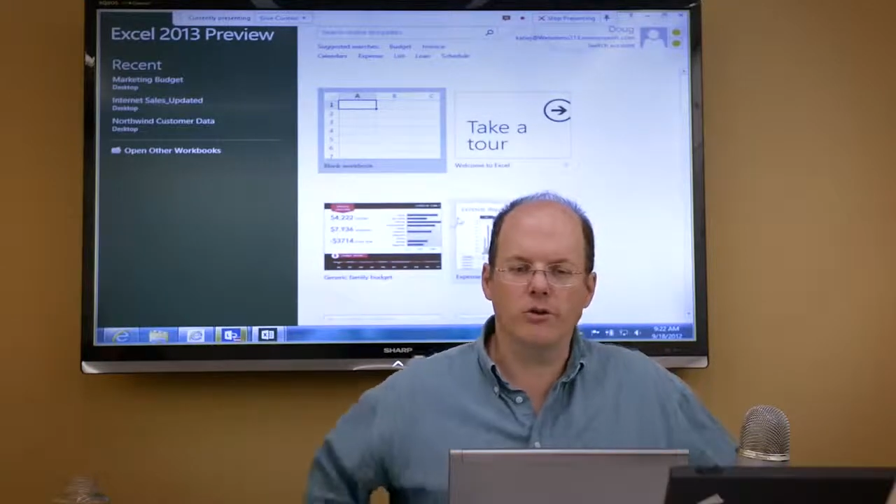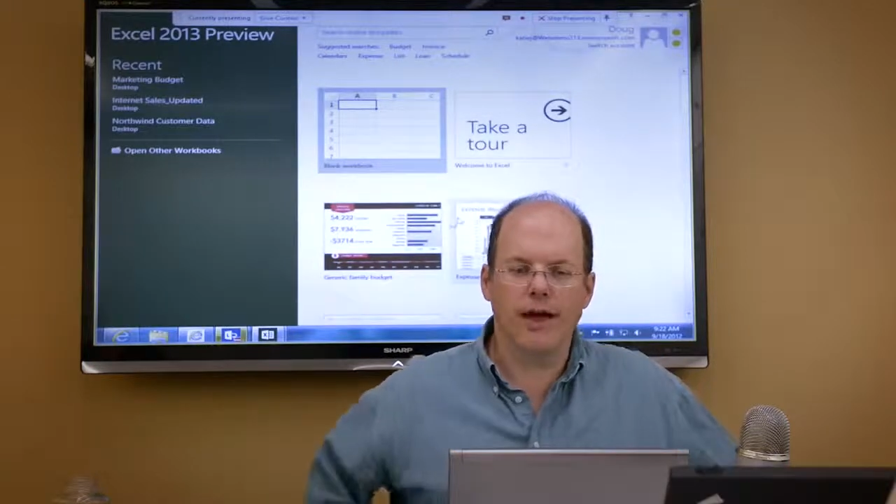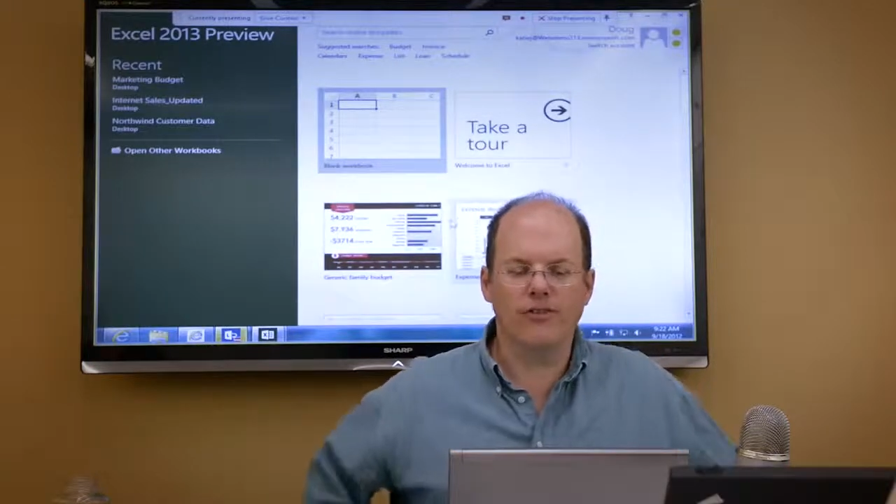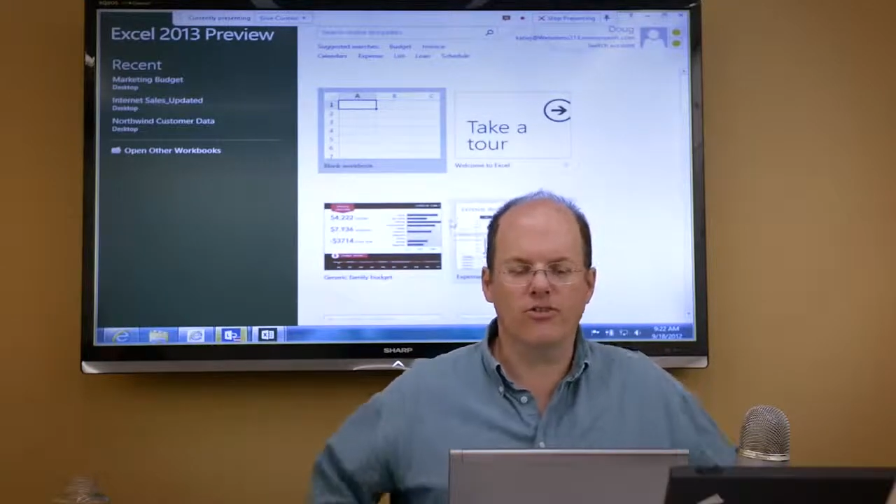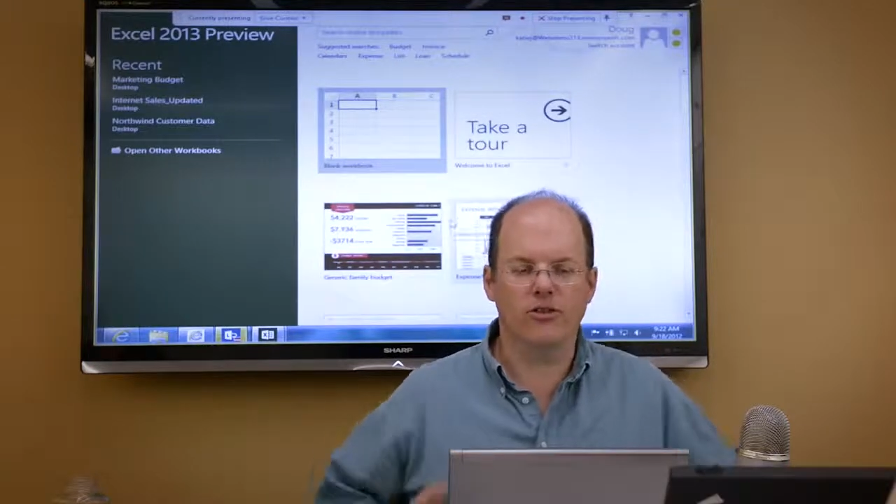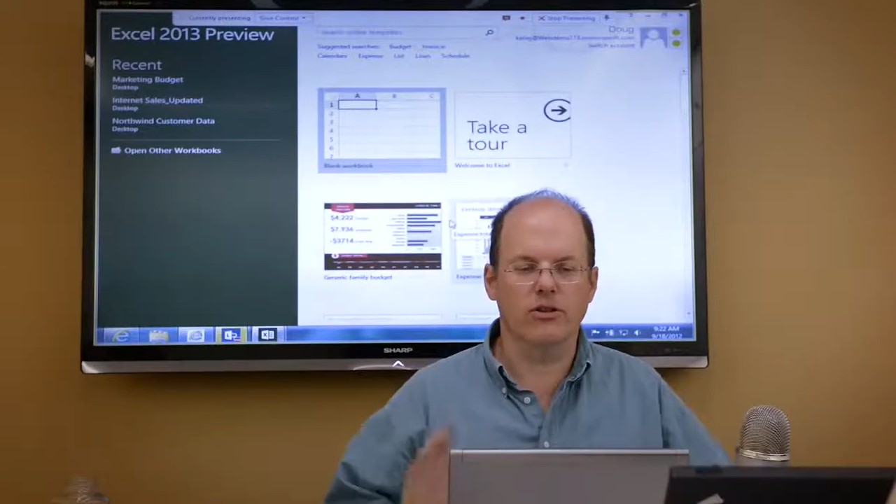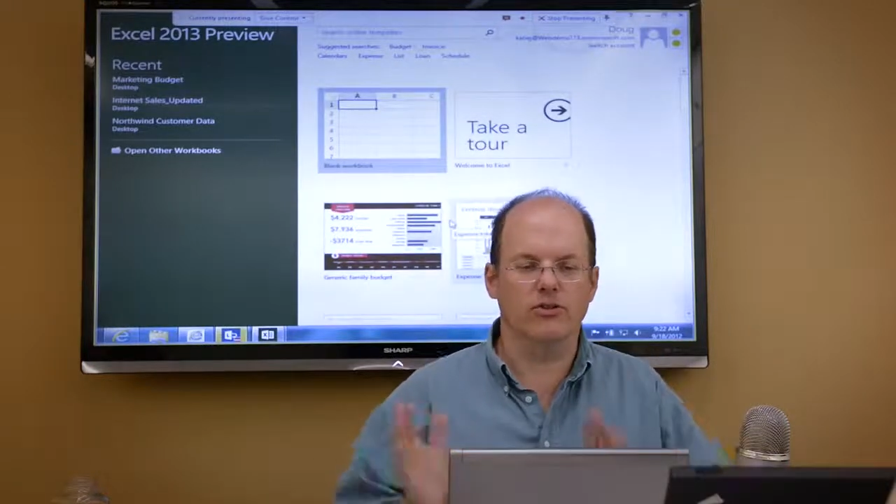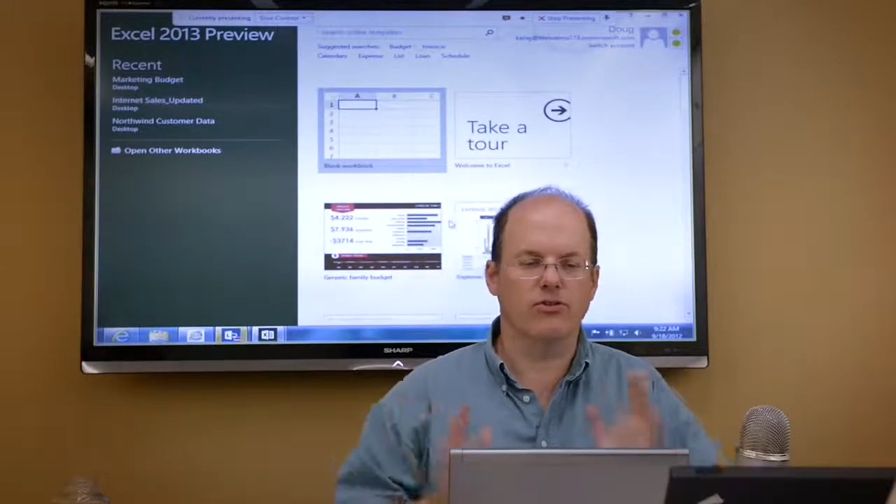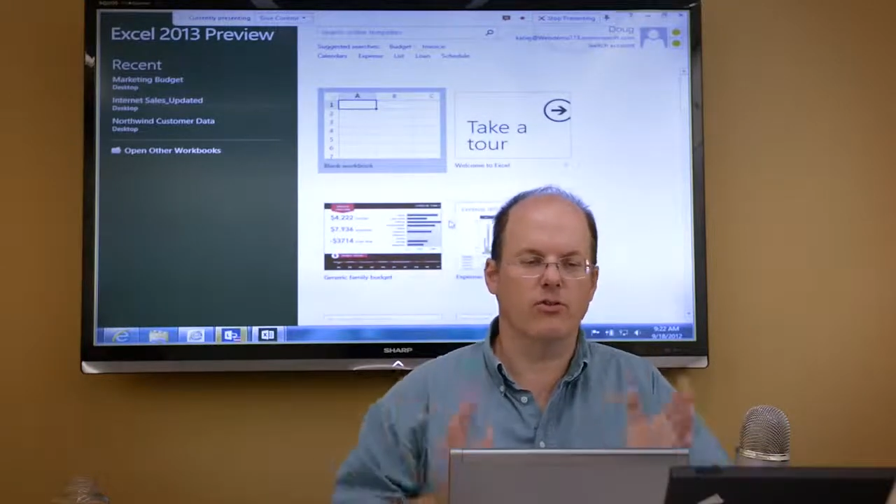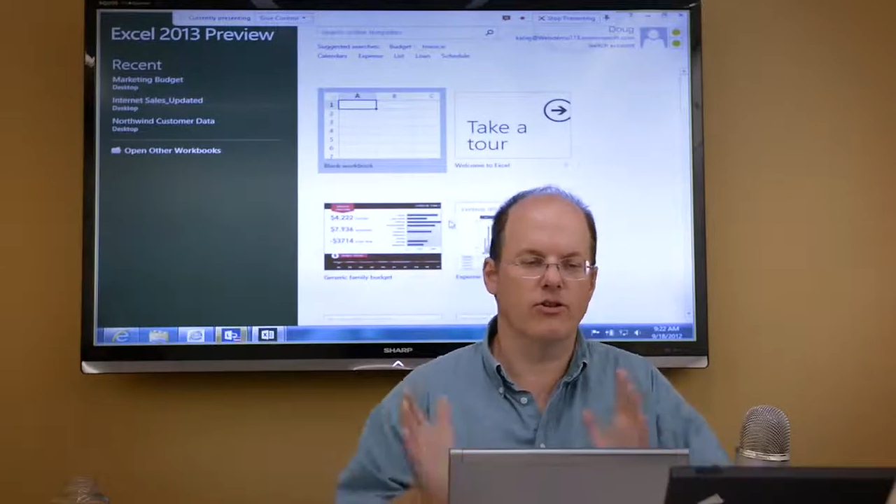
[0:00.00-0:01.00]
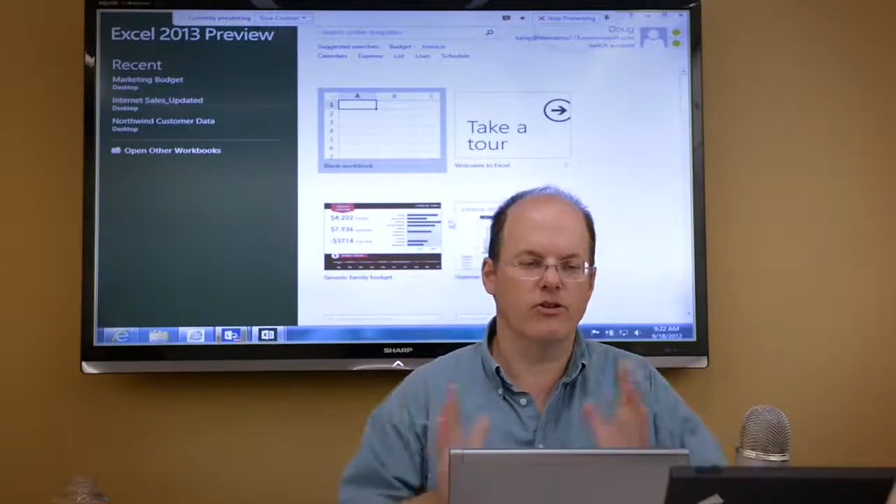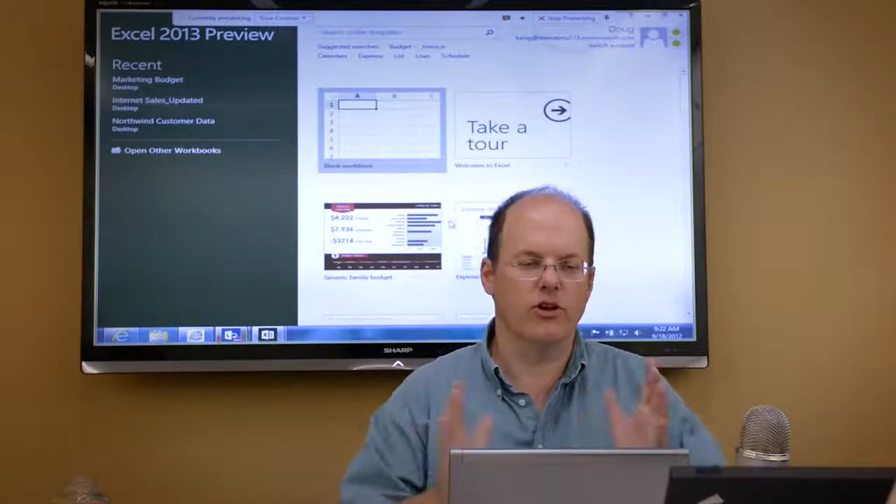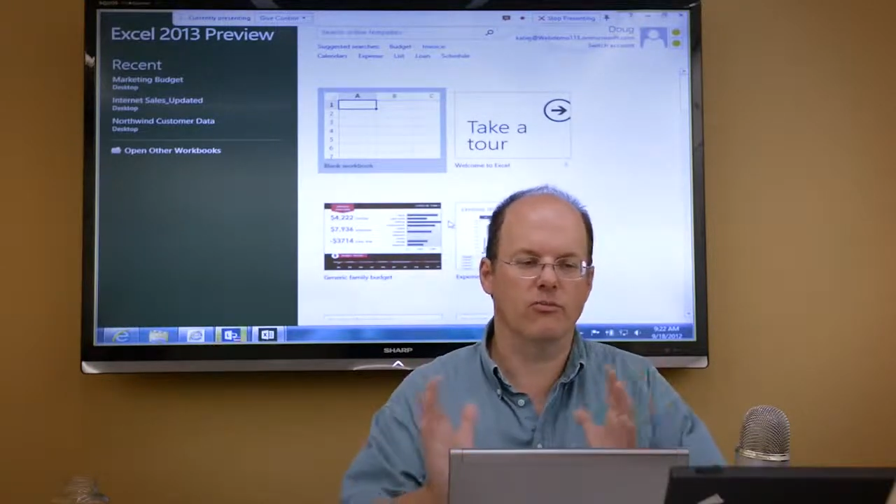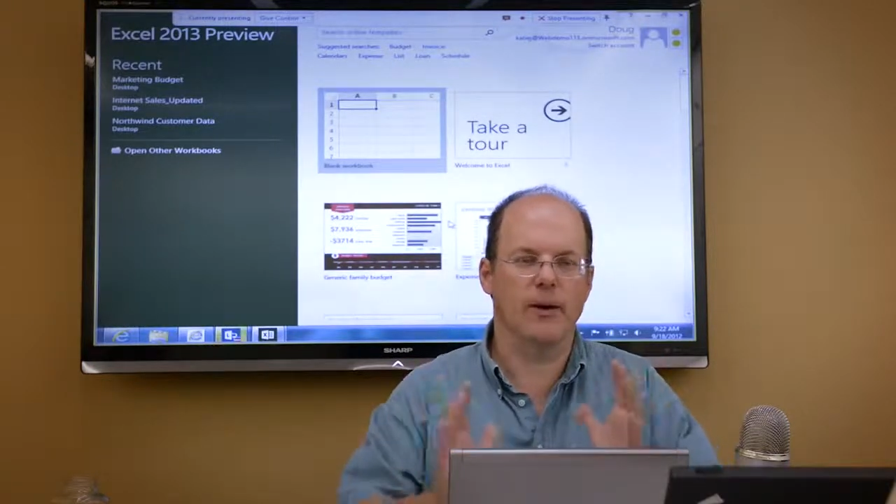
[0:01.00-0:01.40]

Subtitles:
Now this is a little scrunched because